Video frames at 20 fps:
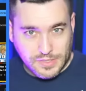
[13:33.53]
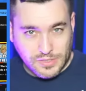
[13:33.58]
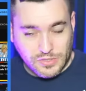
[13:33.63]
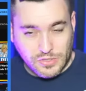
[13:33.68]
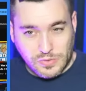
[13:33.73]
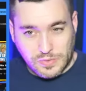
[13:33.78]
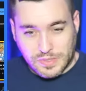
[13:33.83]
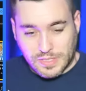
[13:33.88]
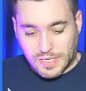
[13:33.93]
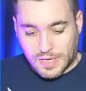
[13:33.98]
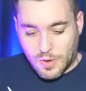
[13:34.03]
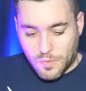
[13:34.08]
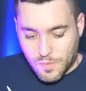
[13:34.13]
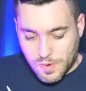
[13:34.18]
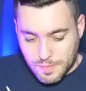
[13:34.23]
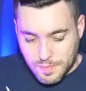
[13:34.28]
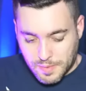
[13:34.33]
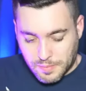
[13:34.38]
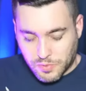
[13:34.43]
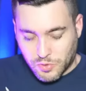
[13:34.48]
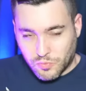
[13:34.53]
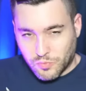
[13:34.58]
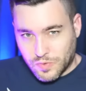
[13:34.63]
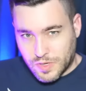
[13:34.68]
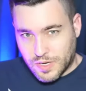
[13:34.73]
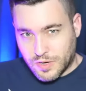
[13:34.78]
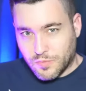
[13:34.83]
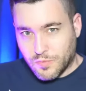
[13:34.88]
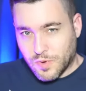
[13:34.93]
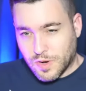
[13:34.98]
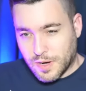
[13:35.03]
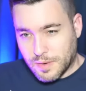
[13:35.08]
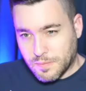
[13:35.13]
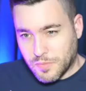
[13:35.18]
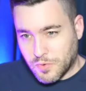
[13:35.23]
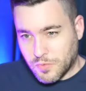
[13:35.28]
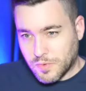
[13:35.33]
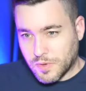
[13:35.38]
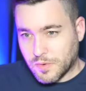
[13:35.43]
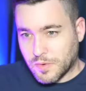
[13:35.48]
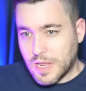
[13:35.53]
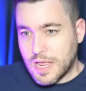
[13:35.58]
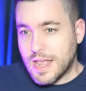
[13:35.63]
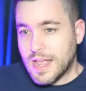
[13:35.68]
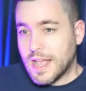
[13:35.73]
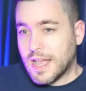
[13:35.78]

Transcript: and so it's like I want to be able to read what I'm doing.